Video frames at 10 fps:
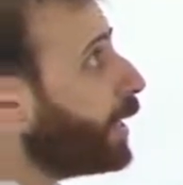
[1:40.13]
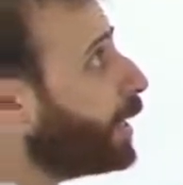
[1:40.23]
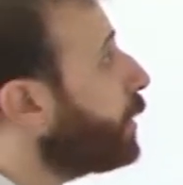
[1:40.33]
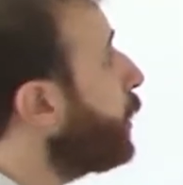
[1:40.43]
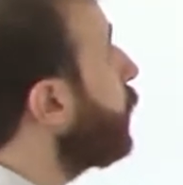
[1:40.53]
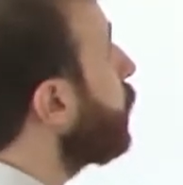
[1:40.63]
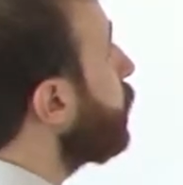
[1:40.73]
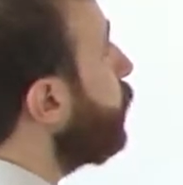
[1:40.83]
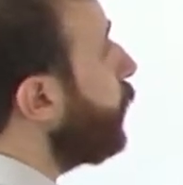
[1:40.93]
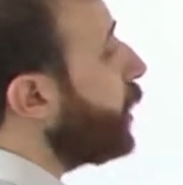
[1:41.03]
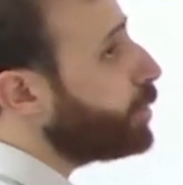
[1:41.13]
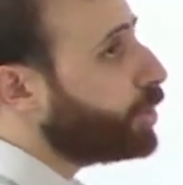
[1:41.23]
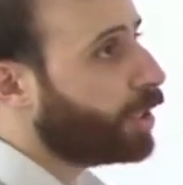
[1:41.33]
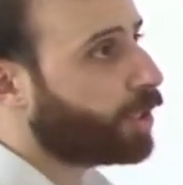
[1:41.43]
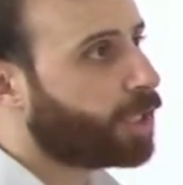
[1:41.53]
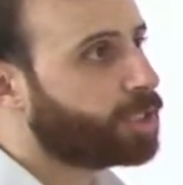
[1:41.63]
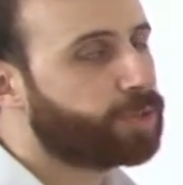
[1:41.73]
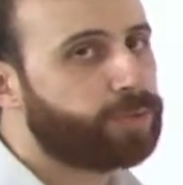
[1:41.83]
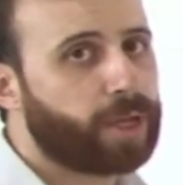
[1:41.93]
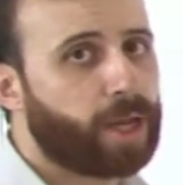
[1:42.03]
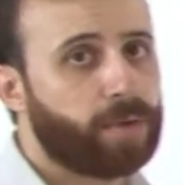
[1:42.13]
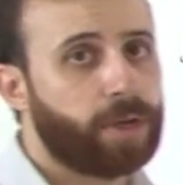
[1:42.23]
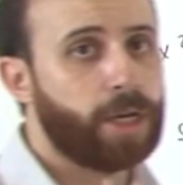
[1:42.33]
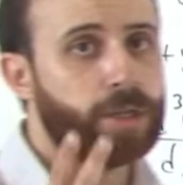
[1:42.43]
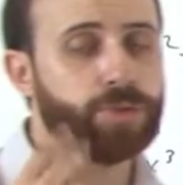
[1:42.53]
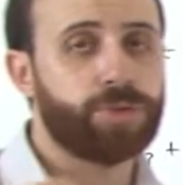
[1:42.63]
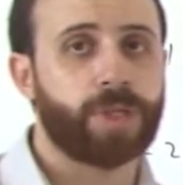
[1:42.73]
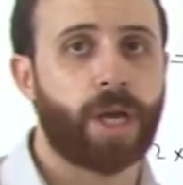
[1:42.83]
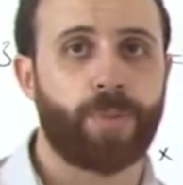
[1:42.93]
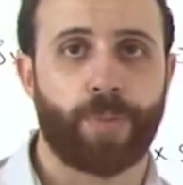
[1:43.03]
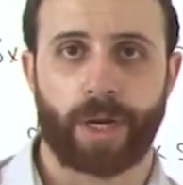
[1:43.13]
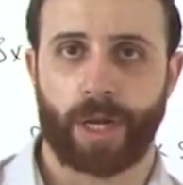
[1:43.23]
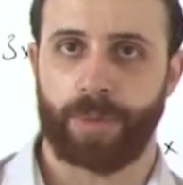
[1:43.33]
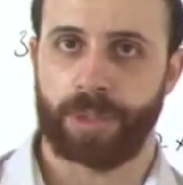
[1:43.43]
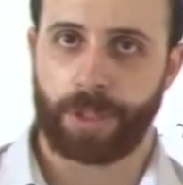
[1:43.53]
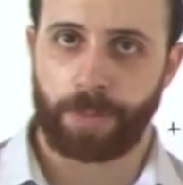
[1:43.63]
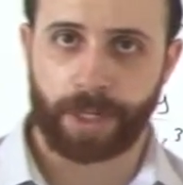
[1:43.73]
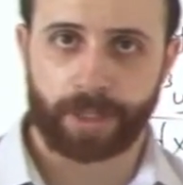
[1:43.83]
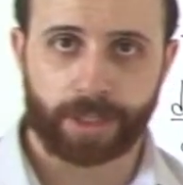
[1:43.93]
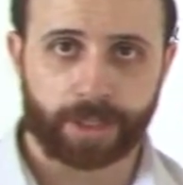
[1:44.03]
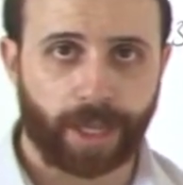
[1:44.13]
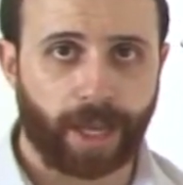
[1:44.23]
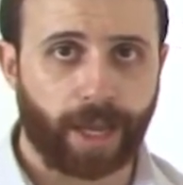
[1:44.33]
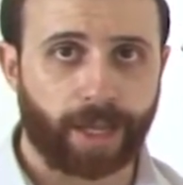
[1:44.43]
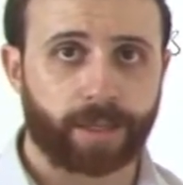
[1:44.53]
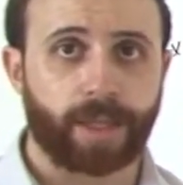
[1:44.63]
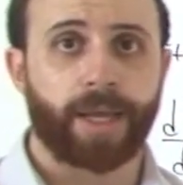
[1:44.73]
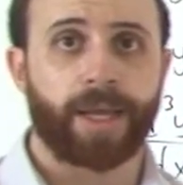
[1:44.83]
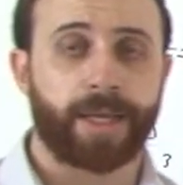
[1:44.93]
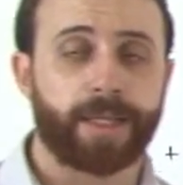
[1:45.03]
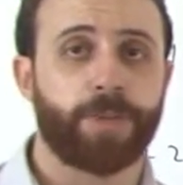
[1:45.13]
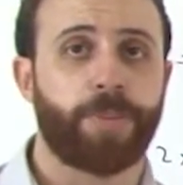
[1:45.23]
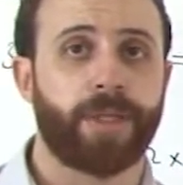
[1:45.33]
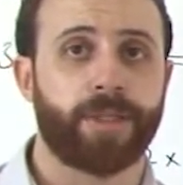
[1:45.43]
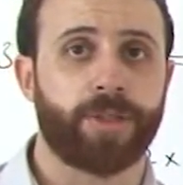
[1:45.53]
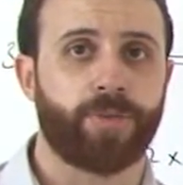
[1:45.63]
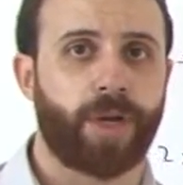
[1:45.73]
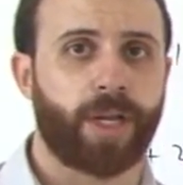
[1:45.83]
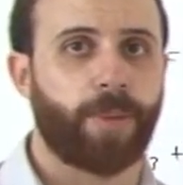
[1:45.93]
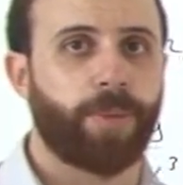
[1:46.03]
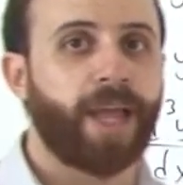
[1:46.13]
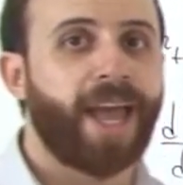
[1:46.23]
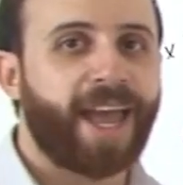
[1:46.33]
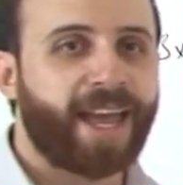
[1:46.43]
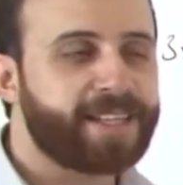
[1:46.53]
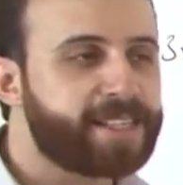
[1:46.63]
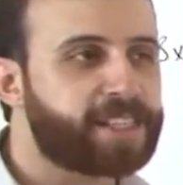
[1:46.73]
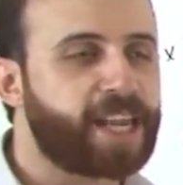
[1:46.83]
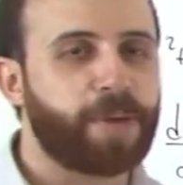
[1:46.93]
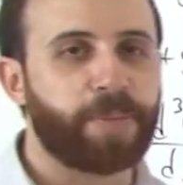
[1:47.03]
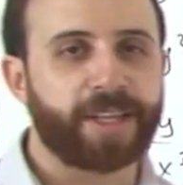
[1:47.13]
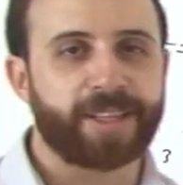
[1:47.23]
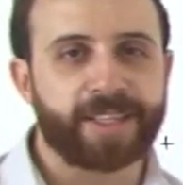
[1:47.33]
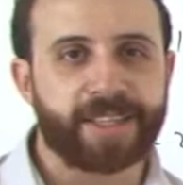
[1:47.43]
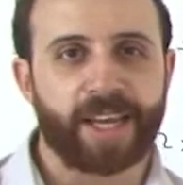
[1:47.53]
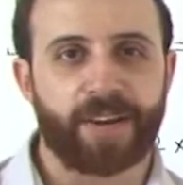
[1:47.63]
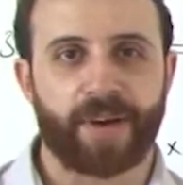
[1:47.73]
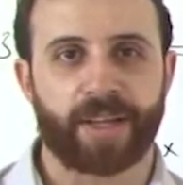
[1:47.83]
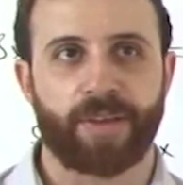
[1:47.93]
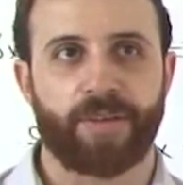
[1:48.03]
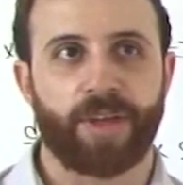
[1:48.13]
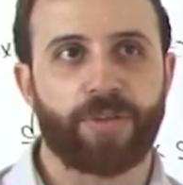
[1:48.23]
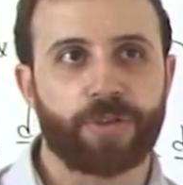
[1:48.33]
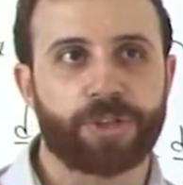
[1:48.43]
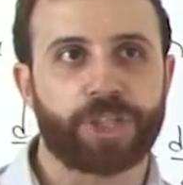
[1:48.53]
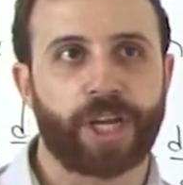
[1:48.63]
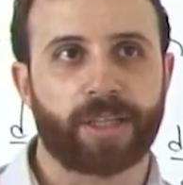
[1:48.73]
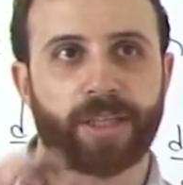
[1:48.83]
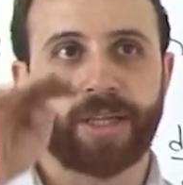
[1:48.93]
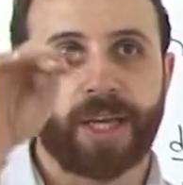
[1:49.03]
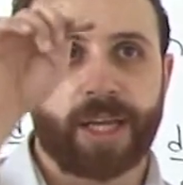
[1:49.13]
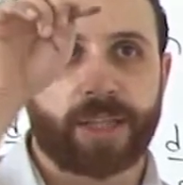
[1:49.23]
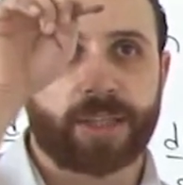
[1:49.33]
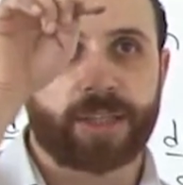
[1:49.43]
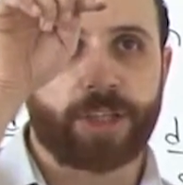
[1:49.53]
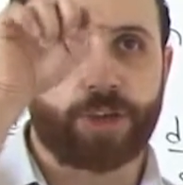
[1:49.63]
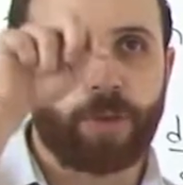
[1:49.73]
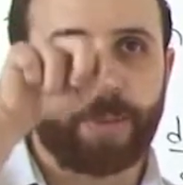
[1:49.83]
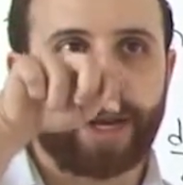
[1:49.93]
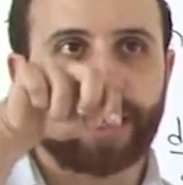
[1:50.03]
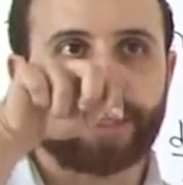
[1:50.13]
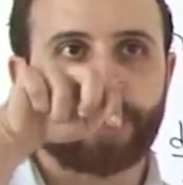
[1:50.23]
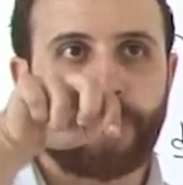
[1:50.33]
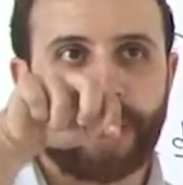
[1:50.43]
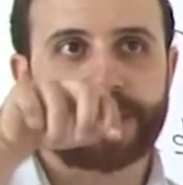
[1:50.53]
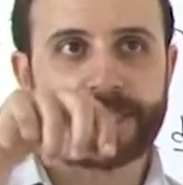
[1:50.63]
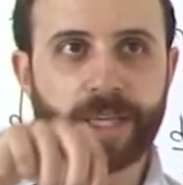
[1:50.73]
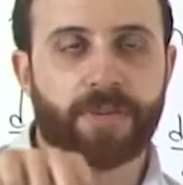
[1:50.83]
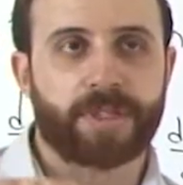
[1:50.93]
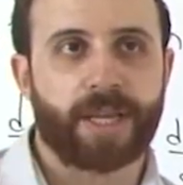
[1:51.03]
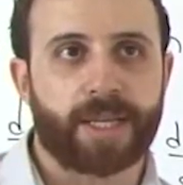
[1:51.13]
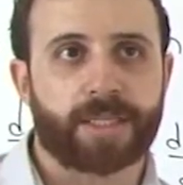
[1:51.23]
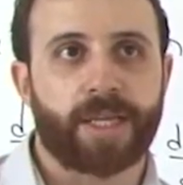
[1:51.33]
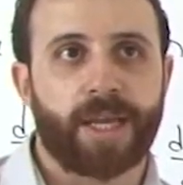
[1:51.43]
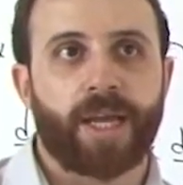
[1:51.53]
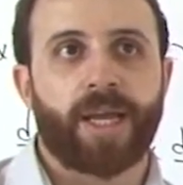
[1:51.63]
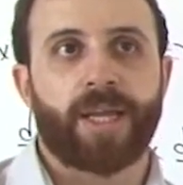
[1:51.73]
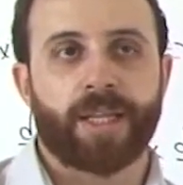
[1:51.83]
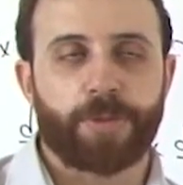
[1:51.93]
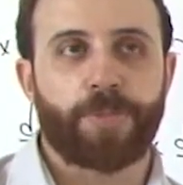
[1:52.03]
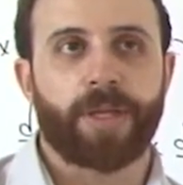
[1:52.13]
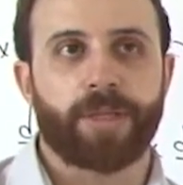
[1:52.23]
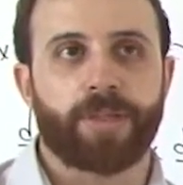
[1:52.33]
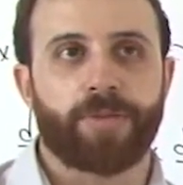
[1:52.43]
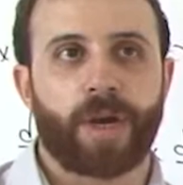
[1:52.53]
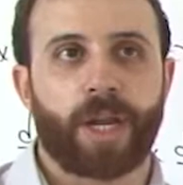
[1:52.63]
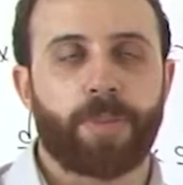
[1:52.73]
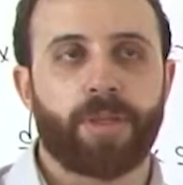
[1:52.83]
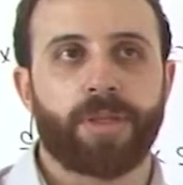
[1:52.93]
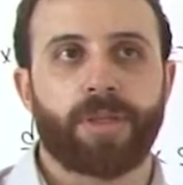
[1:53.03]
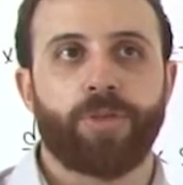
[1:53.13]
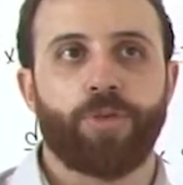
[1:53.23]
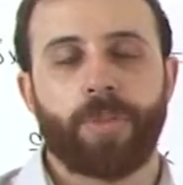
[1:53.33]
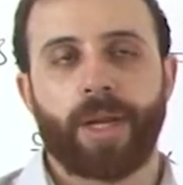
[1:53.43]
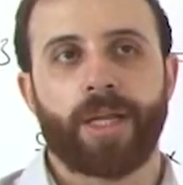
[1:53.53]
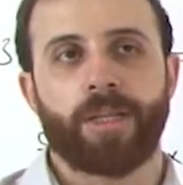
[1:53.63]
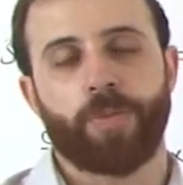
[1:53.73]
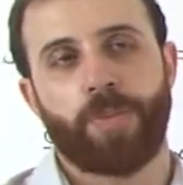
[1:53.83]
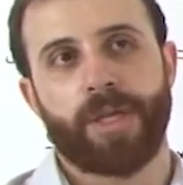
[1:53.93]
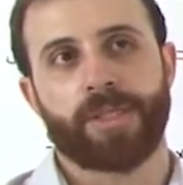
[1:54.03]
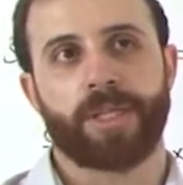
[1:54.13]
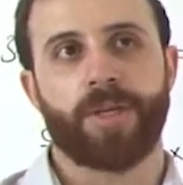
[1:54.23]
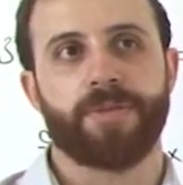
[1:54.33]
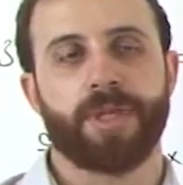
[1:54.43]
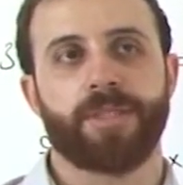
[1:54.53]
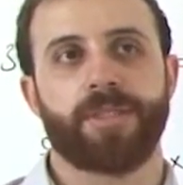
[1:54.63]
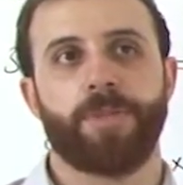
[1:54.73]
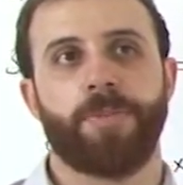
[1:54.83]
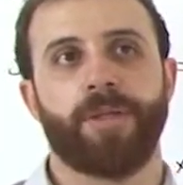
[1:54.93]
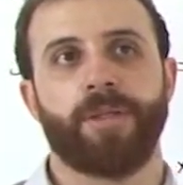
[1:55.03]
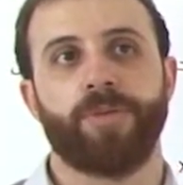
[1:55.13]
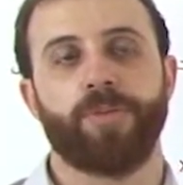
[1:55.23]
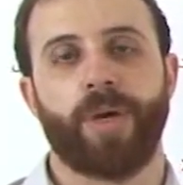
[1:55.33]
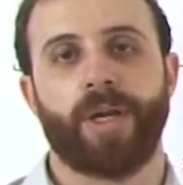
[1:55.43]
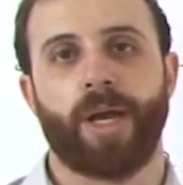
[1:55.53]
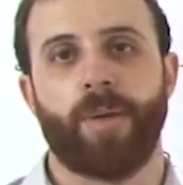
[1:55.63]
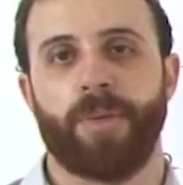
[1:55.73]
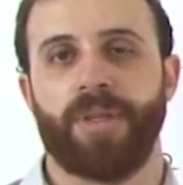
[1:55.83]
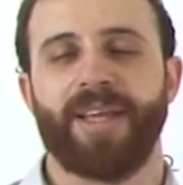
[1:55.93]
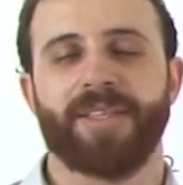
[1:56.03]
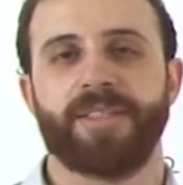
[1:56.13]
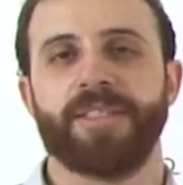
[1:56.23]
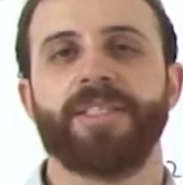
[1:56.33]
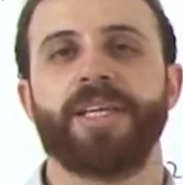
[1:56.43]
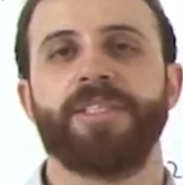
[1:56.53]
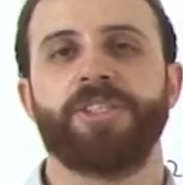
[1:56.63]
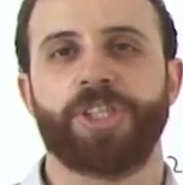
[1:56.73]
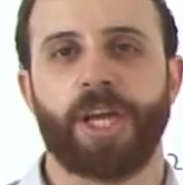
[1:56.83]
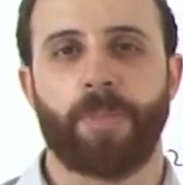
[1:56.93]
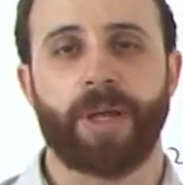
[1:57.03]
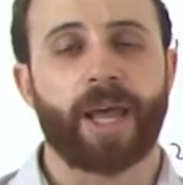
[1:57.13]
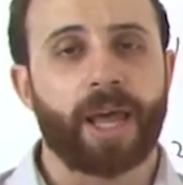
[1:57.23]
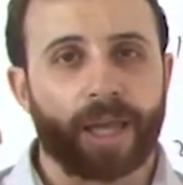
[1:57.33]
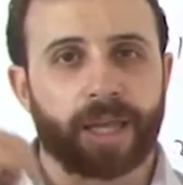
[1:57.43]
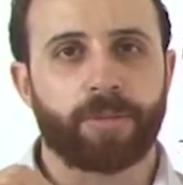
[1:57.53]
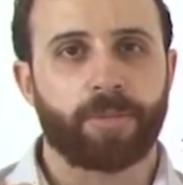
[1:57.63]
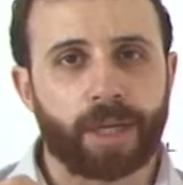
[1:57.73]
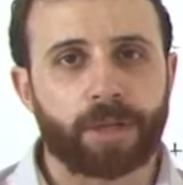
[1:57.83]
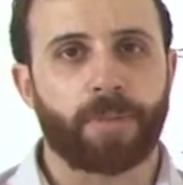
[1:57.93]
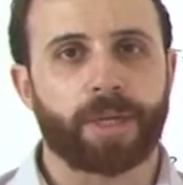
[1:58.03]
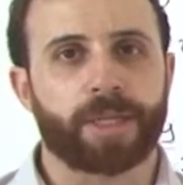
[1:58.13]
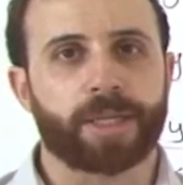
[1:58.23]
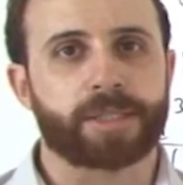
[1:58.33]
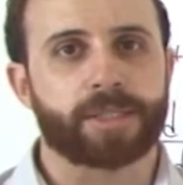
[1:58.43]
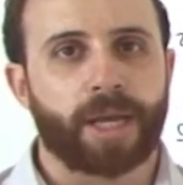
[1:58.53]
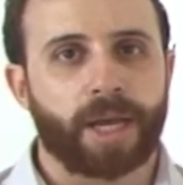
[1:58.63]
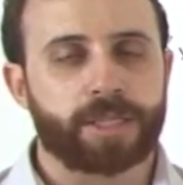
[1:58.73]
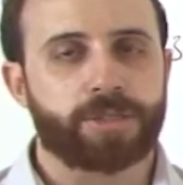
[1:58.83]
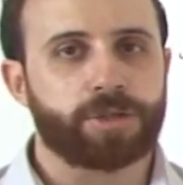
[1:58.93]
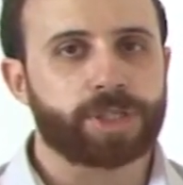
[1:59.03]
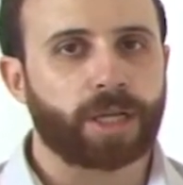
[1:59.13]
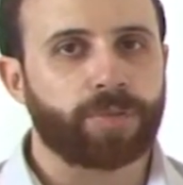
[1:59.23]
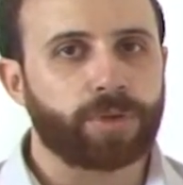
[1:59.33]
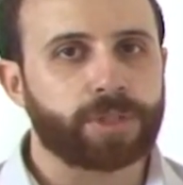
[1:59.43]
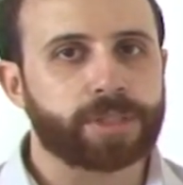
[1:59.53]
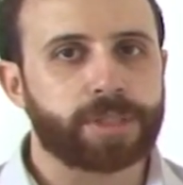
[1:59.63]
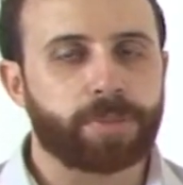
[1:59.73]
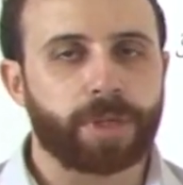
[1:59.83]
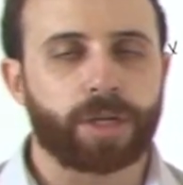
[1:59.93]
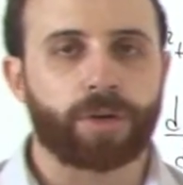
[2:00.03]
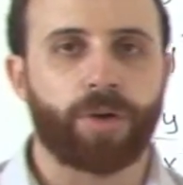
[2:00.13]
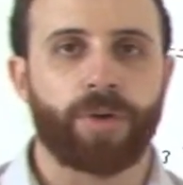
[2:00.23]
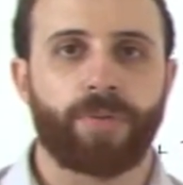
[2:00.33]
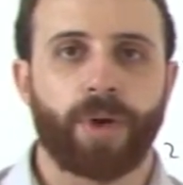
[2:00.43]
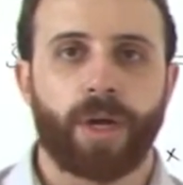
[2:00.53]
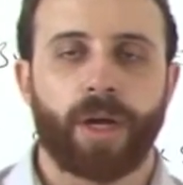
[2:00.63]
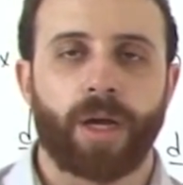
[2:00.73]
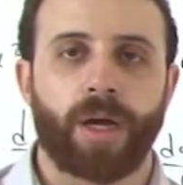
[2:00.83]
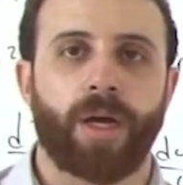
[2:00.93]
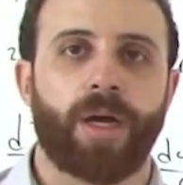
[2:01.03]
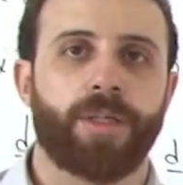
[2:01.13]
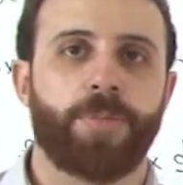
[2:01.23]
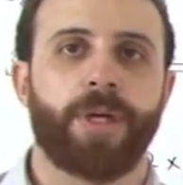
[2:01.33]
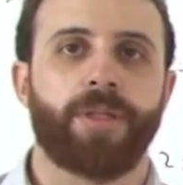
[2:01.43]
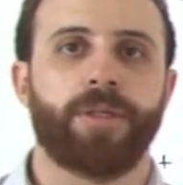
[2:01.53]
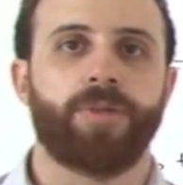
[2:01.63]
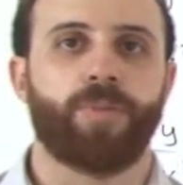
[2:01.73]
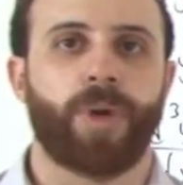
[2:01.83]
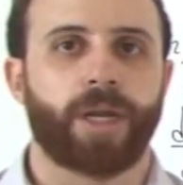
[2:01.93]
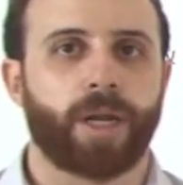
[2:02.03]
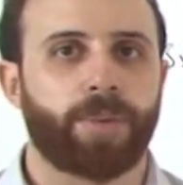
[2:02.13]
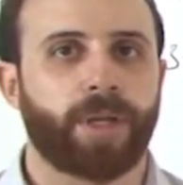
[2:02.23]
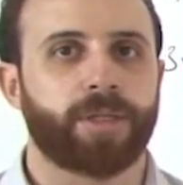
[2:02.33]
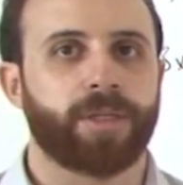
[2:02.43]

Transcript: In the differential equation, we have two type variable, dependent and independent variable. As shape in the derivative, if you check the denominator parts, gives us independent variable, numerator parts gives us dependent variable. Yes, this is as shape, but in mathematics, as logical, what is the meaning of dependent variable and